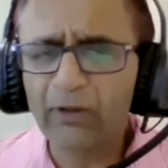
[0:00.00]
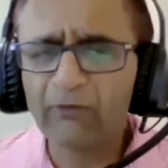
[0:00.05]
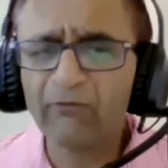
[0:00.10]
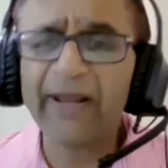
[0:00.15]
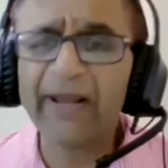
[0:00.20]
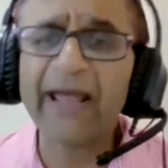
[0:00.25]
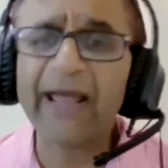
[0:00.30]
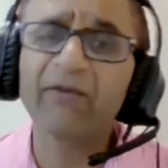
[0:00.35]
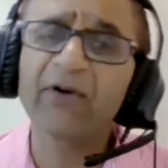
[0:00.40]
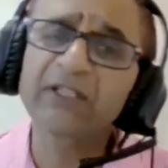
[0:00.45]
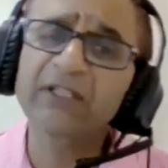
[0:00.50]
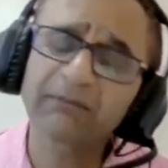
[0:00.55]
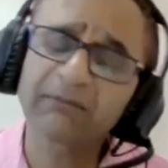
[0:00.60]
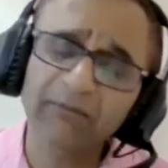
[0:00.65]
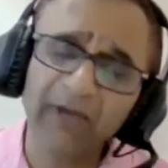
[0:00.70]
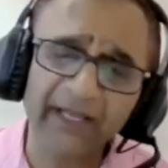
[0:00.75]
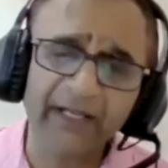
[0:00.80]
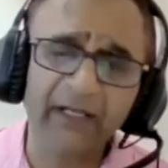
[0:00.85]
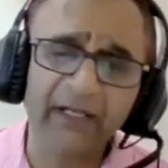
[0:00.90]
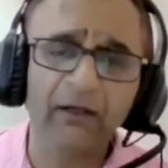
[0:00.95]
when I was
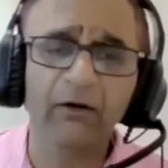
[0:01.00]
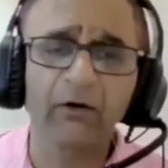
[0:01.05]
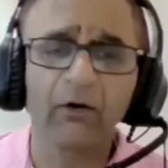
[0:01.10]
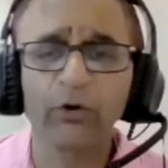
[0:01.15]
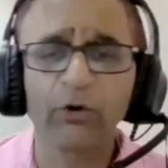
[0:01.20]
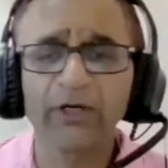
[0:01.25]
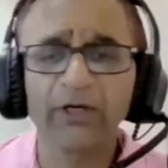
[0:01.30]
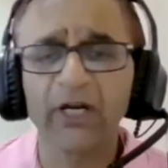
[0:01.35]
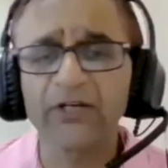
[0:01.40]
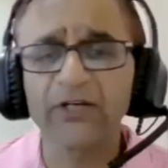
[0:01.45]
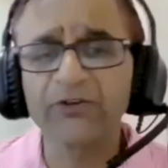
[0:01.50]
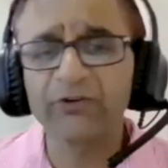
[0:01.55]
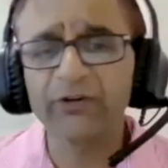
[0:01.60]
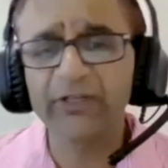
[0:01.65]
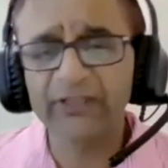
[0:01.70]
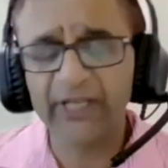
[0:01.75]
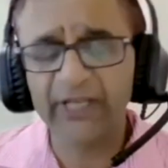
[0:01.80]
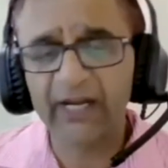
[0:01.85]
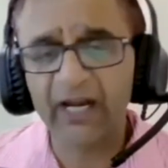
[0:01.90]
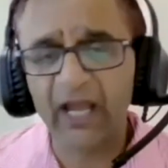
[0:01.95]
in my own
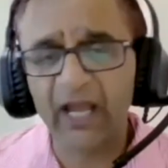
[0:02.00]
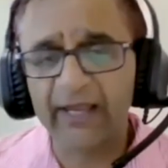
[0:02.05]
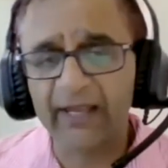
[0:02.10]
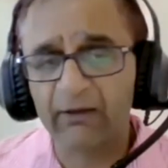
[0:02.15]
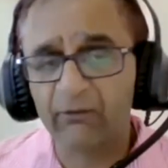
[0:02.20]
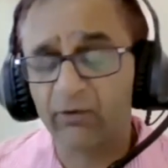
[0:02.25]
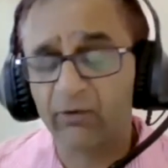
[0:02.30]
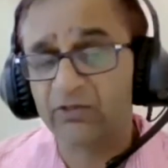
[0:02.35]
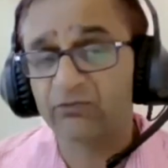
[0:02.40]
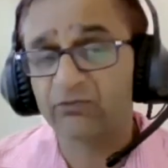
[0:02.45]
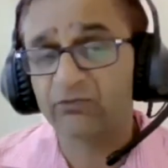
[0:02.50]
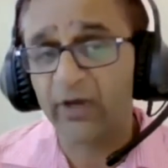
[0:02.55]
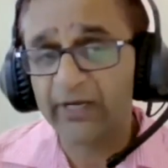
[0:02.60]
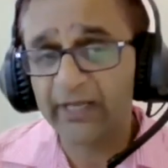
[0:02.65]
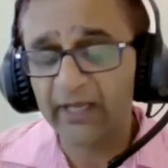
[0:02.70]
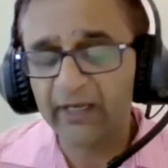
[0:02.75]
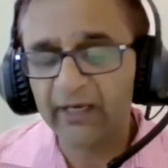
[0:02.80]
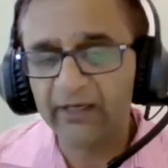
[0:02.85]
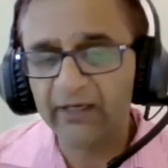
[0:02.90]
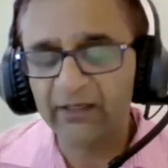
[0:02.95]
country, there I was
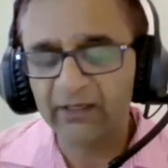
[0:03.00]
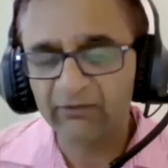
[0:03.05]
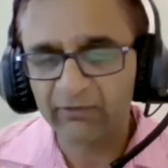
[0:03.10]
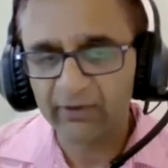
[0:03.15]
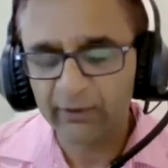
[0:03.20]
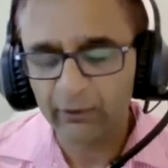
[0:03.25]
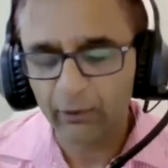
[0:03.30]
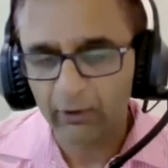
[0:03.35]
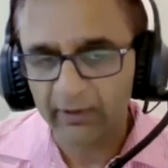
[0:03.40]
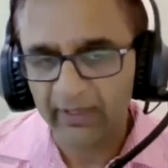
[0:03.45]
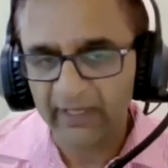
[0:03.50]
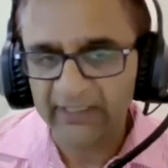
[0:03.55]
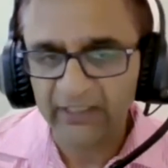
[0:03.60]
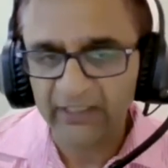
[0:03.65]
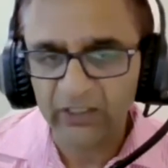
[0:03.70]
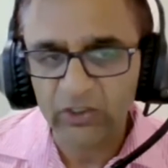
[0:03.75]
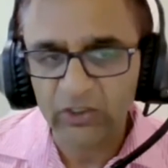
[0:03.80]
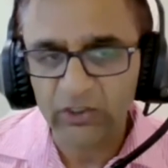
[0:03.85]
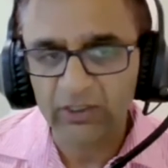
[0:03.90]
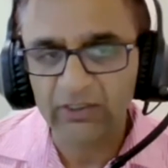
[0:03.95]
working in different
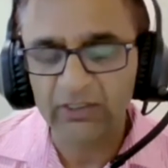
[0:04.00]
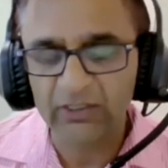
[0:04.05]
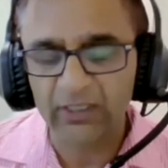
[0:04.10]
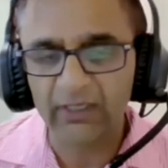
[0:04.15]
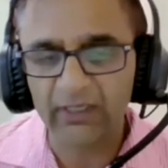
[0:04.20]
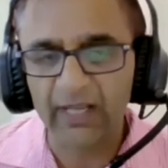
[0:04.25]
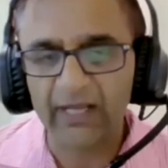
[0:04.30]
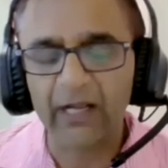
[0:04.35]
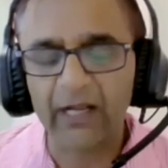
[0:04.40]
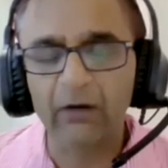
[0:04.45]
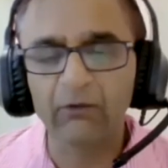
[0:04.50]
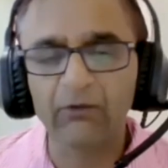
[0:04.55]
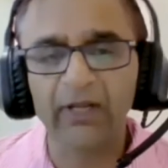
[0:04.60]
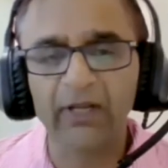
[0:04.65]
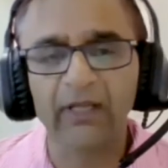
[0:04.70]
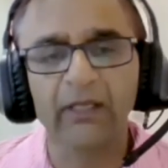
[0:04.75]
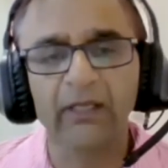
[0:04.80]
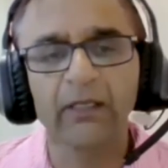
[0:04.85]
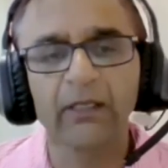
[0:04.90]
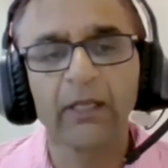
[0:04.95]
organizations and
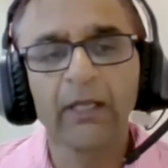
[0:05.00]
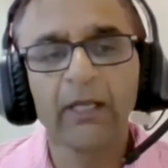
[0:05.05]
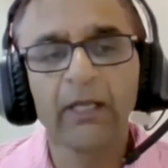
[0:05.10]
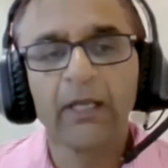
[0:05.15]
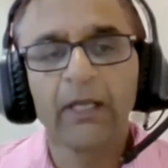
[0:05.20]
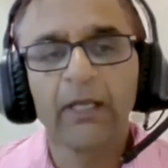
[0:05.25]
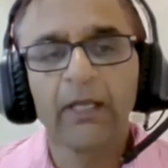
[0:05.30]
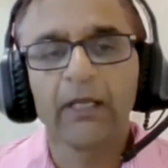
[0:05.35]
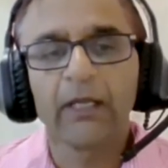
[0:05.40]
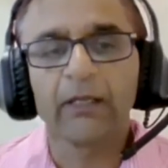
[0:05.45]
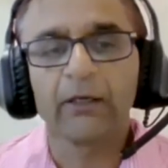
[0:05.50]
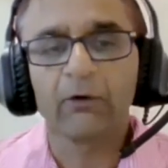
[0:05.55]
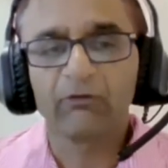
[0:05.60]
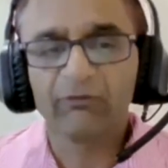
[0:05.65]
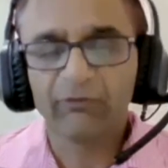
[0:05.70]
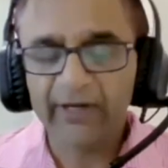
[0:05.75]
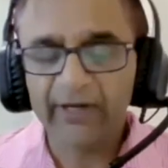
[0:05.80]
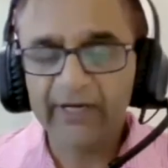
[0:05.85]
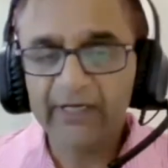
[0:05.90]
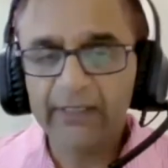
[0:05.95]
accounting,
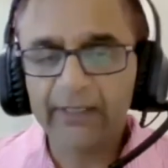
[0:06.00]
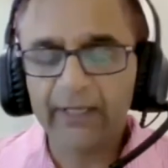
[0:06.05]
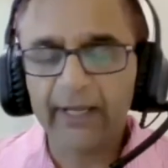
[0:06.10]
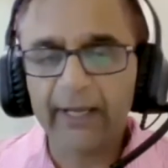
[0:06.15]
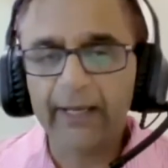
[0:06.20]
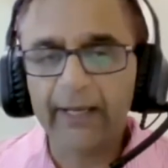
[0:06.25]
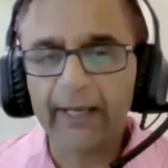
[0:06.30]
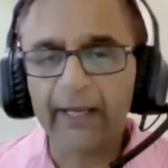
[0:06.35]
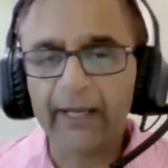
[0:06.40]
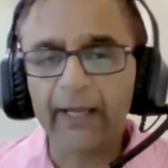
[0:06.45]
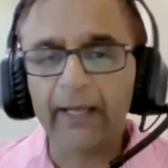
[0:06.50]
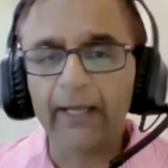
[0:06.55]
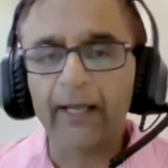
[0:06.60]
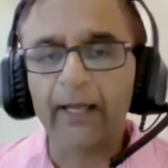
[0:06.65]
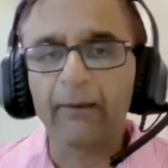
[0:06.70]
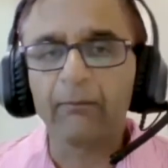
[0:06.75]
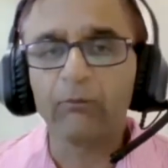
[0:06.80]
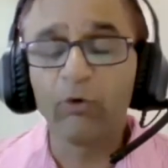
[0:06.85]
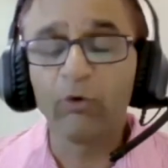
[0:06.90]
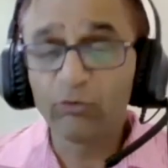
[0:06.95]
field.
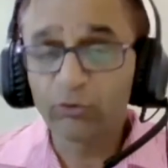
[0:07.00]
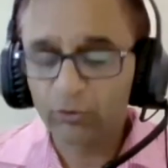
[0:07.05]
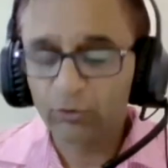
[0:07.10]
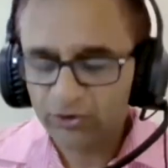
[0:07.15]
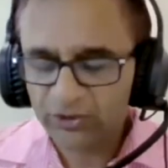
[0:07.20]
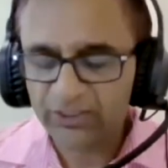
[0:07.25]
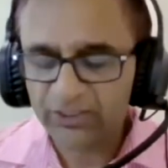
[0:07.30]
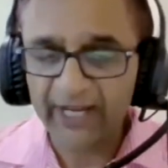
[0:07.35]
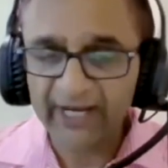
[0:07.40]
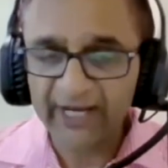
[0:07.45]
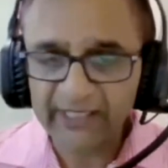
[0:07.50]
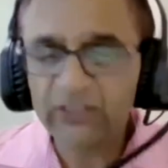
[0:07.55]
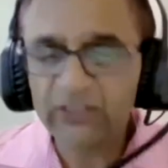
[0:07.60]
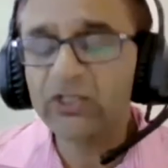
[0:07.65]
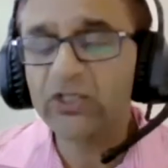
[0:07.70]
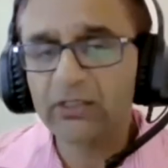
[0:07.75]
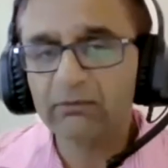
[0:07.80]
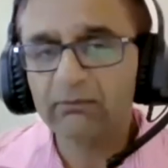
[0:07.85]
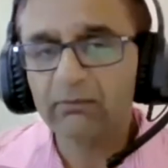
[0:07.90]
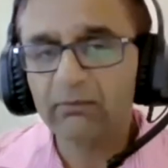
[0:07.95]
Moved to
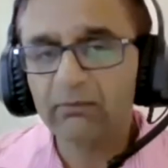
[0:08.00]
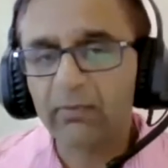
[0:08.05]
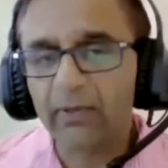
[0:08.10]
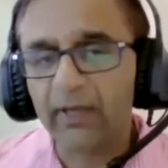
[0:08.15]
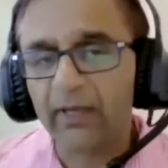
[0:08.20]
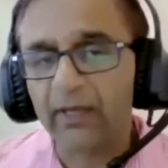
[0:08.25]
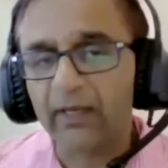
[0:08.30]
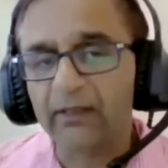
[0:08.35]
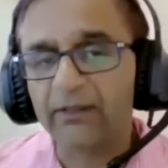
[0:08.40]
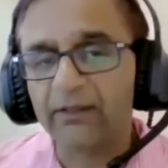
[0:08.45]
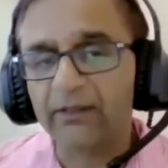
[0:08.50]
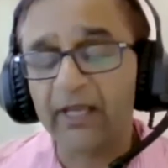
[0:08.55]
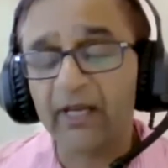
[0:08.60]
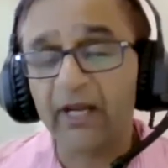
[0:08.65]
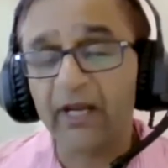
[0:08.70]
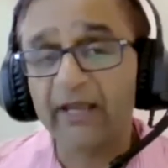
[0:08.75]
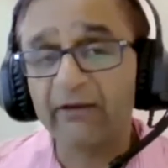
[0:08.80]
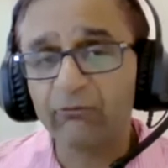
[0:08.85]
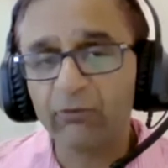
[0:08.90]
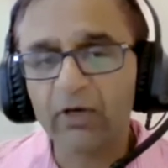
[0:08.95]
states, and
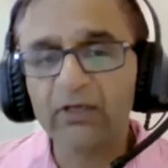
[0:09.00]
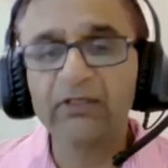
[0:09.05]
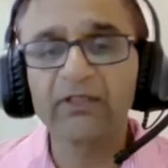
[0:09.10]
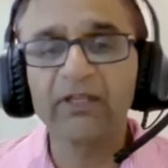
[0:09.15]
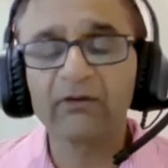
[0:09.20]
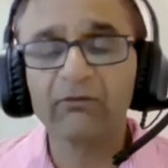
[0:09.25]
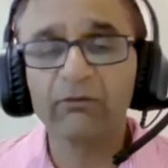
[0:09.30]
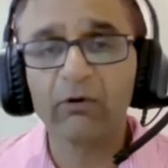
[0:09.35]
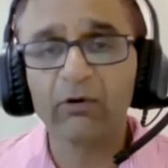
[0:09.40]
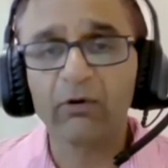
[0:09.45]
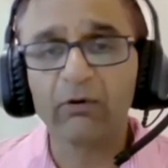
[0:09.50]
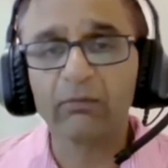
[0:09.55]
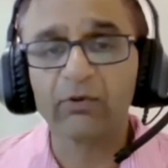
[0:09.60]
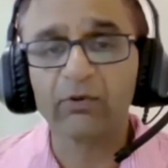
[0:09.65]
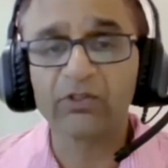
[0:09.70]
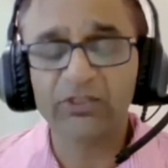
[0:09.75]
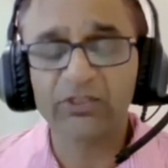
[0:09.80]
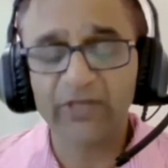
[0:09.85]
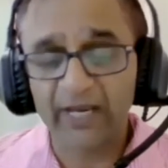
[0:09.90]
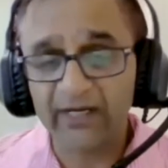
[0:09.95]
there I worked there for
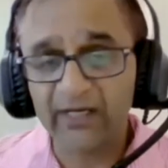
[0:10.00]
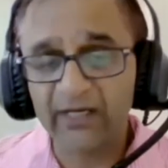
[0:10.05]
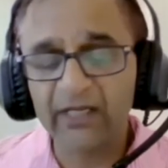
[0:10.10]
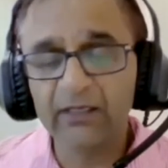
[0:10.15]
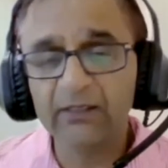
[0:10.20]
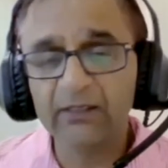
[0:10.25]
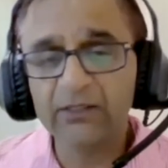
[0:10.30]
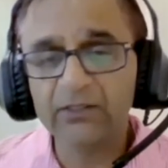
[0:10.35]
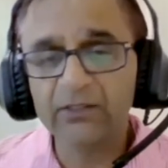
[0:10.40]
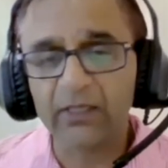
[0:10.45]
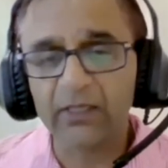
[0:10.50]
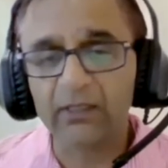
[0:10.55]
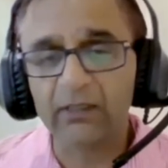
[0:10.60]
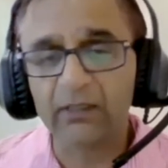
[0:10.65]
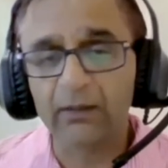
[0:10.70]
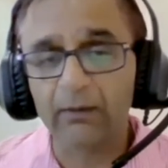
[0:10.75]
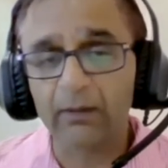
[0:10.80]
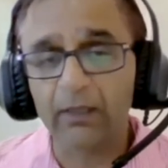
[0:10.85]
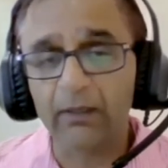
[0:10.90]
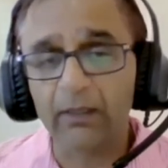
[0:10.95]
almost 10 years
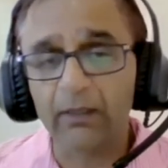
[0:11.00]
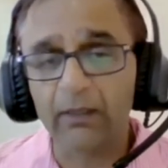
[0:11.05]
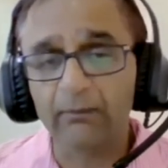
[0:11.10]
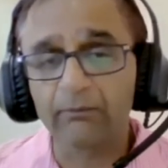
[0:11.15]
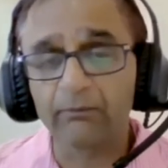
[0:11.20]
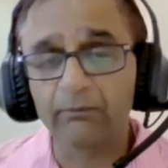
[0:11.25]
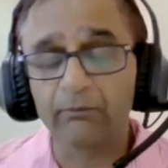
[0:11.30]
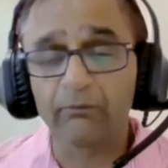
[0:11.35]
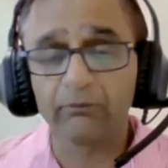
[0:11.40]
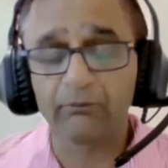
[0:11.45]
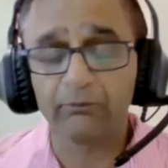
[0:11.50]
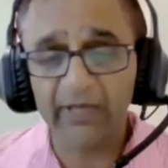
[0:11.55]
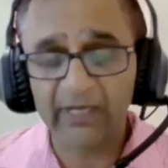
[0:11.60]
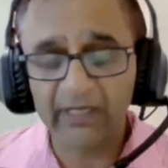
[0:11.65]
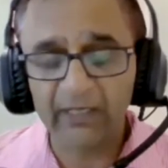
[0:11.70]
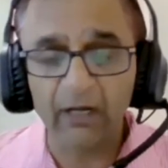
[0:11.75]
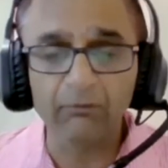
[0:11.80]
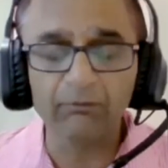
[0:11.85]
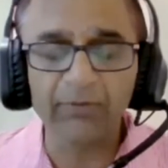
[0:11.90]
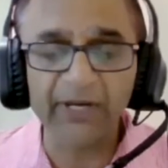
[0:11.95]
in
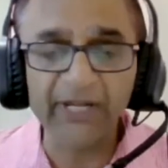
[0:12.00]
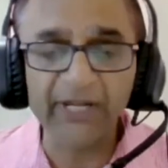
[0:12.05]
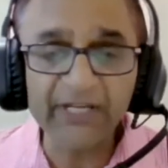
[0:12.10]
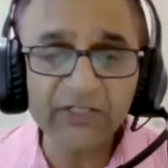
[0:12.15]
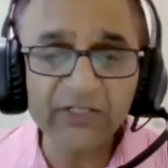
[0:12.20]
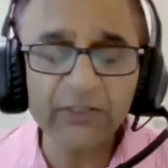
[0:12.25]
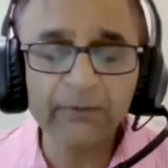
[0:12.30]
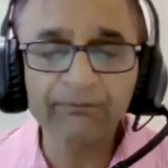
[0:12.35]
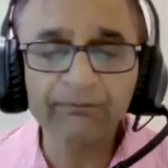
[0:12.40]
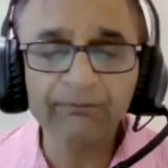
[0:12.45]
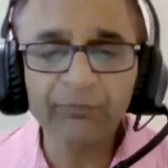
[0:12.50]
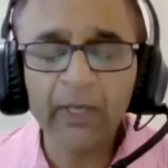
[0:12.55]
big companies